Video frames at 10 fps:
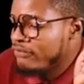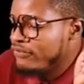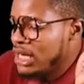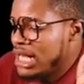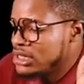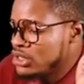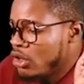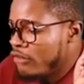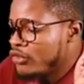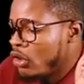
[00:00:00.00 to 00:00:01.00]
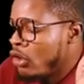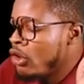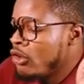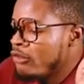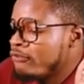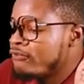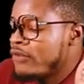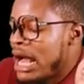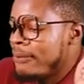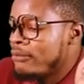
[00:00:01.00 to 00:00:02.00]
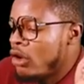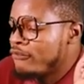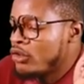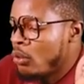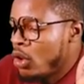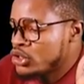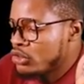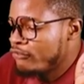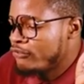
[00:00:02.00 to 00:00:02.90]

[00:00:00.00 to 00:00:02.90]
Valency of your, um, of your what?